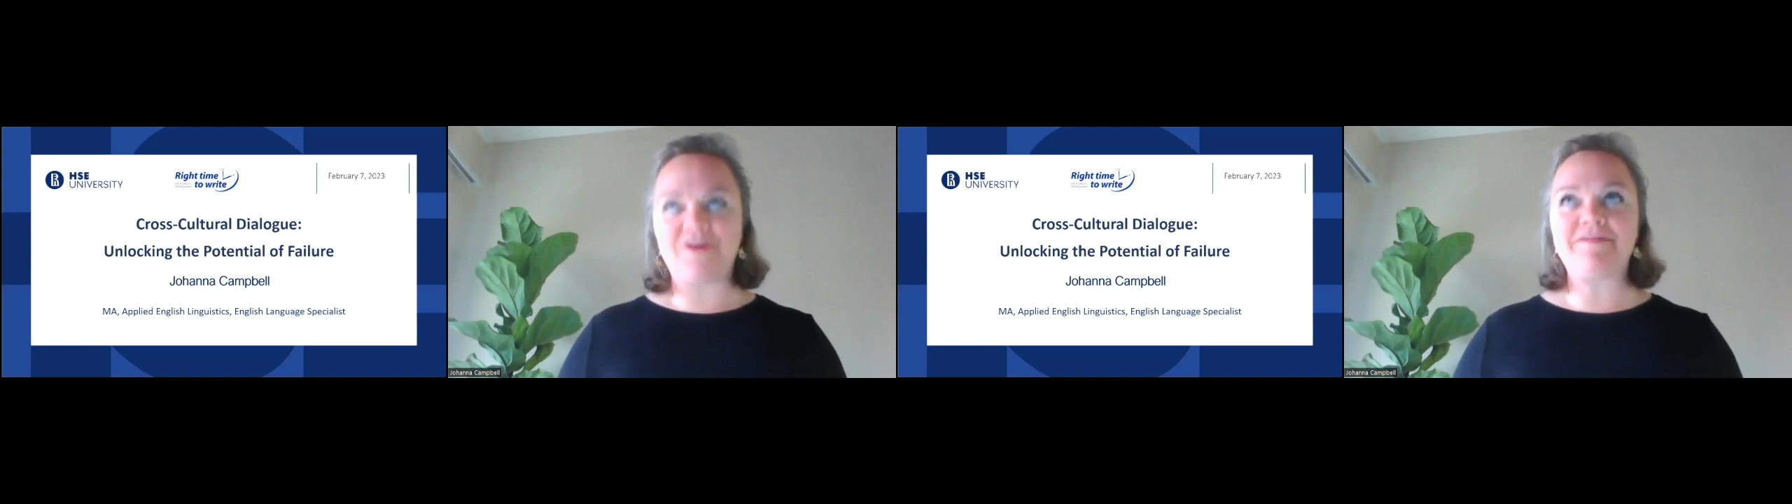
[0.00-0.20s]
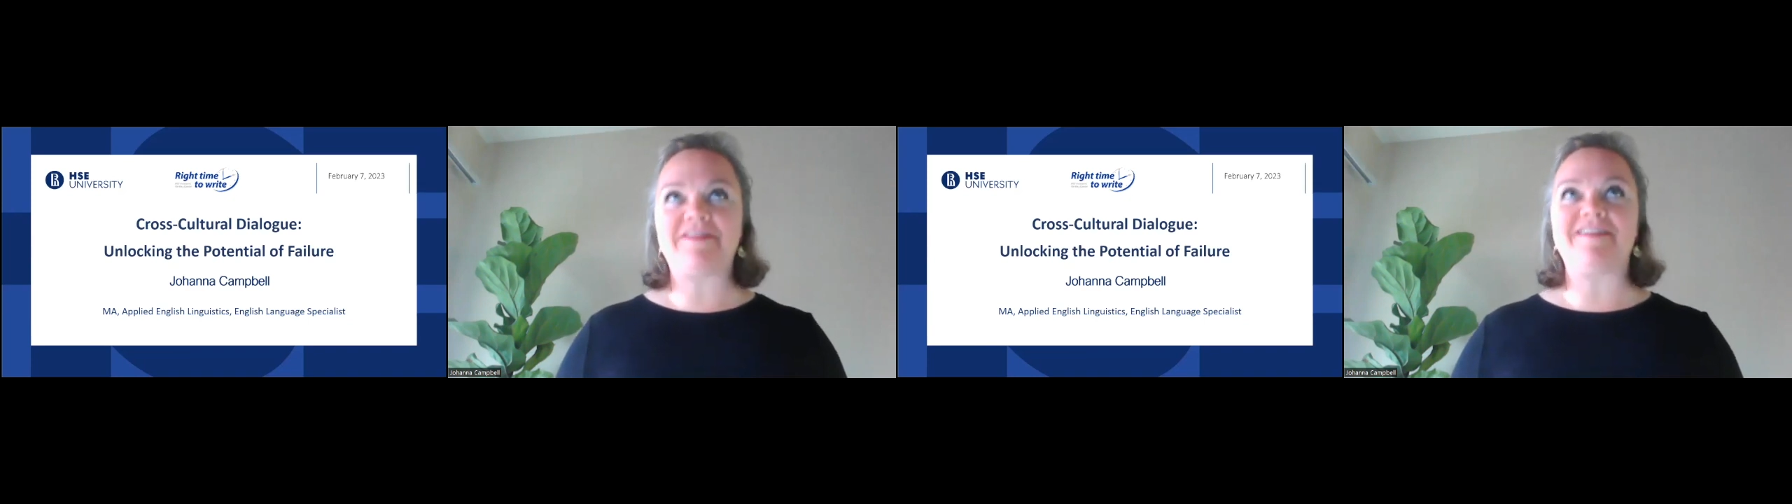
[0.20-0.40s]
the
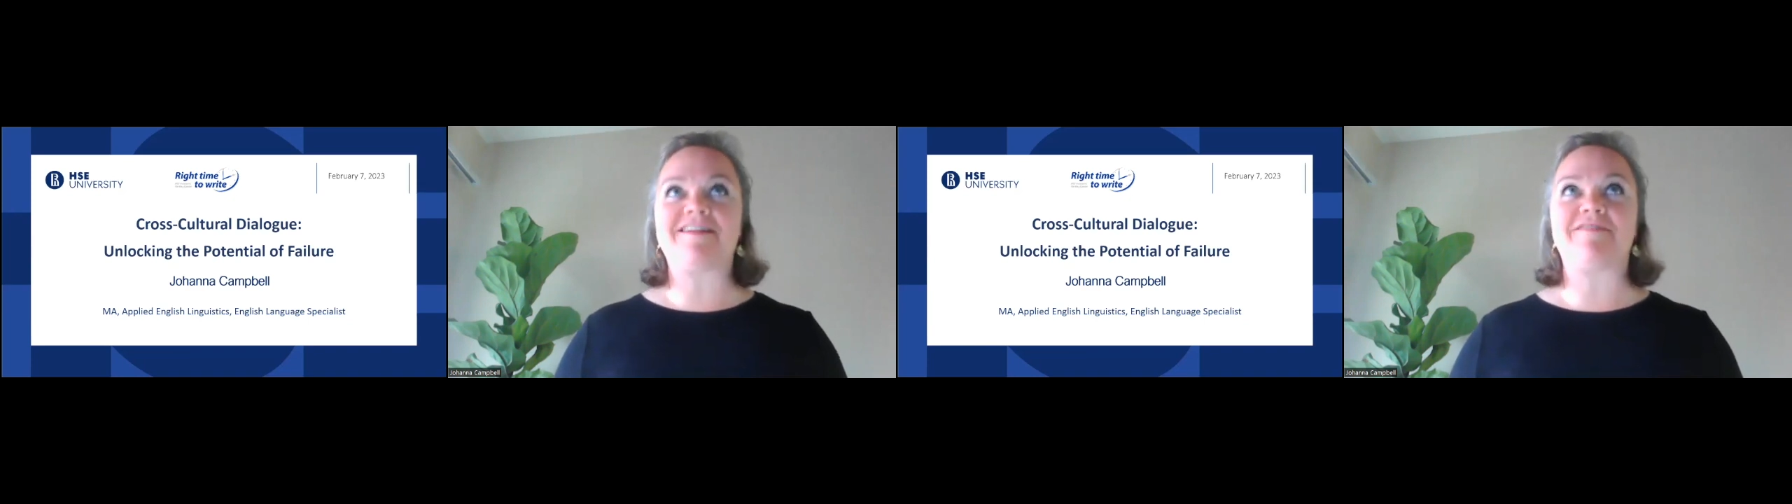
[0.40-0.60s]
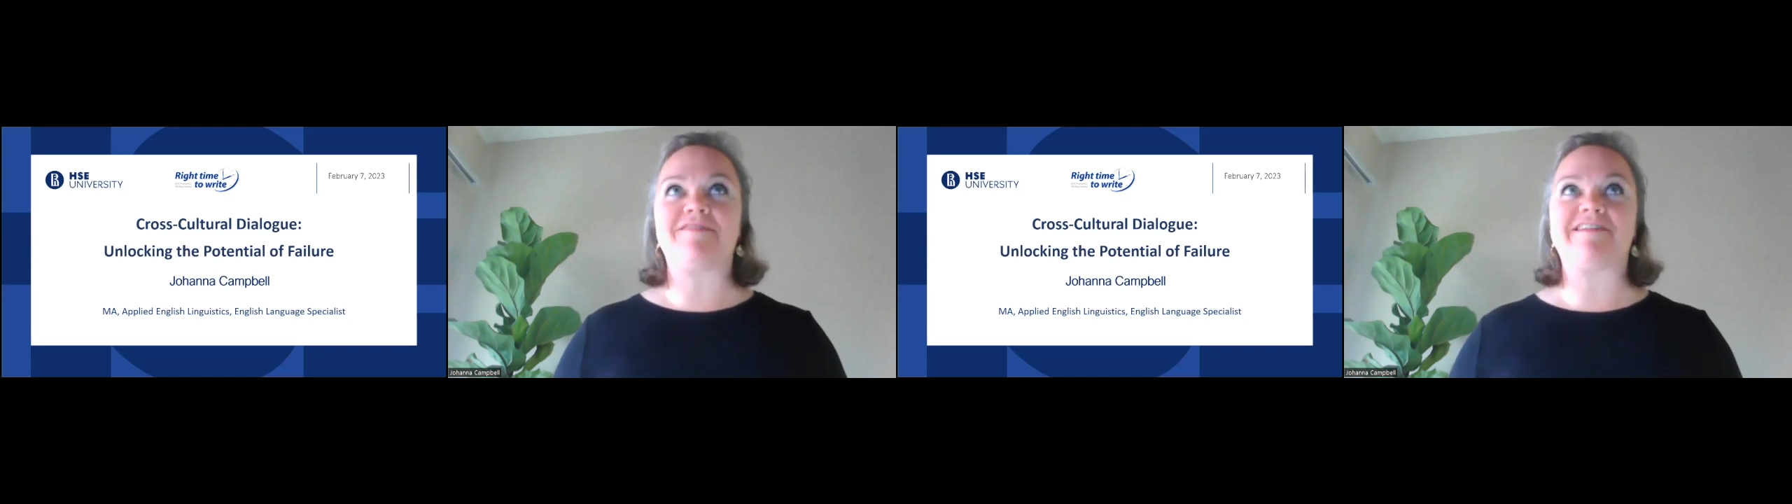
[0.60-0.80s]
things
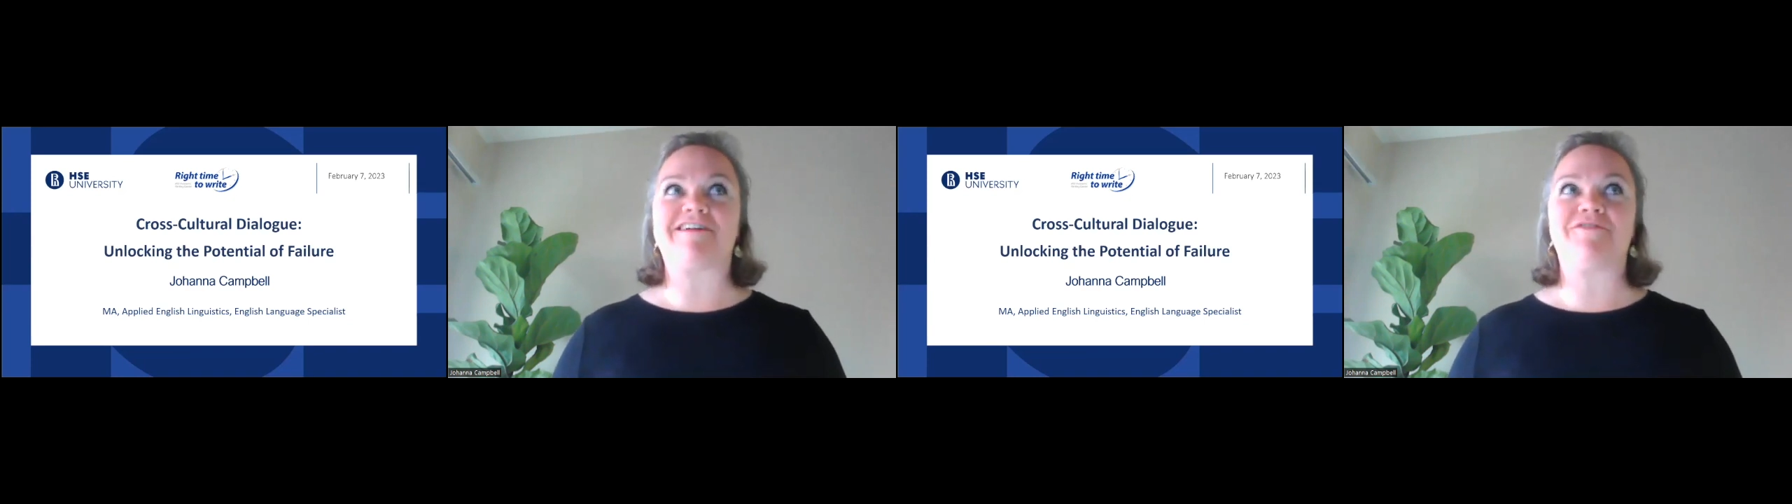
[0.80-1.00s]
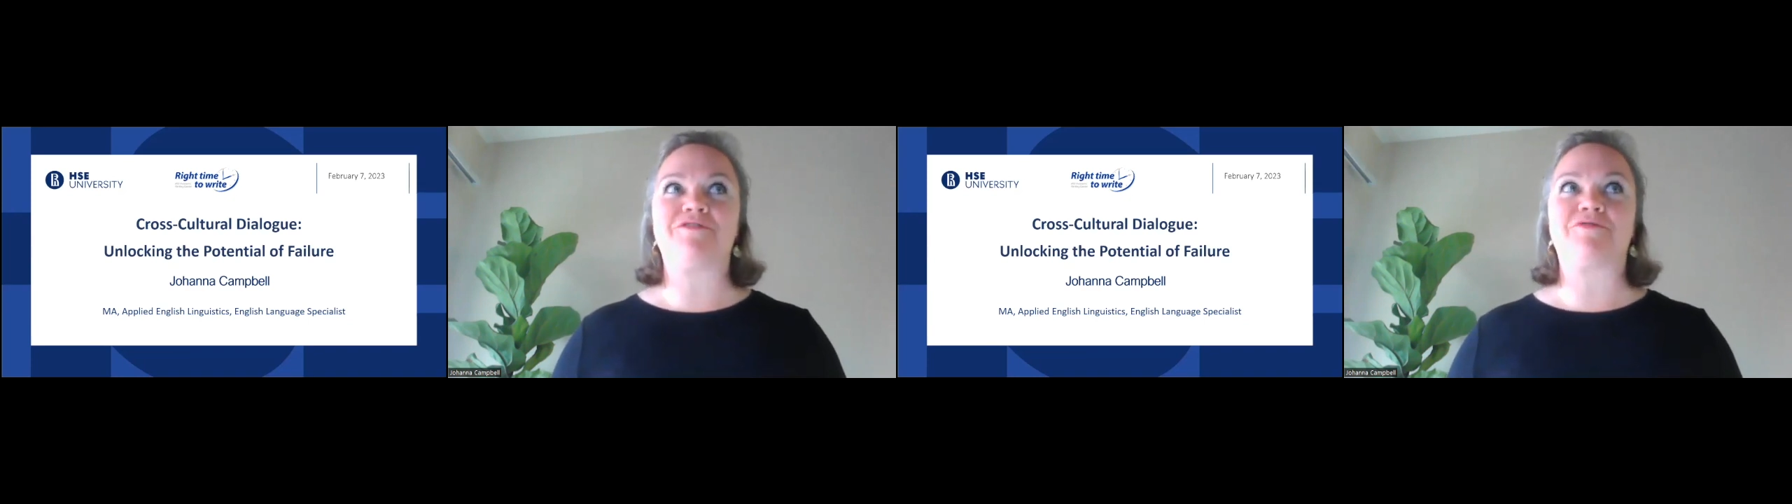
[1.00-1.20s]
I've discovered